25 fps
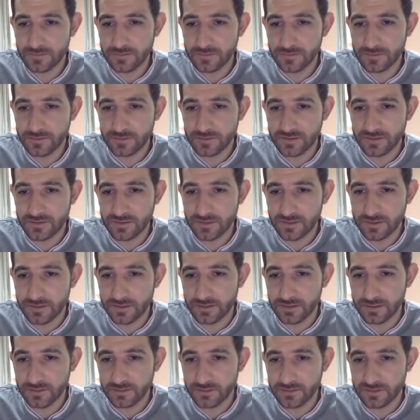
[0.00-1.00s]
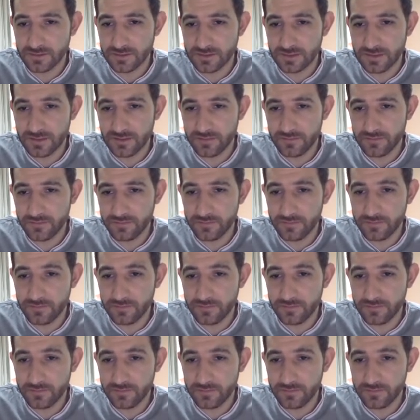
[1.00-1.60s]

So it's related to itself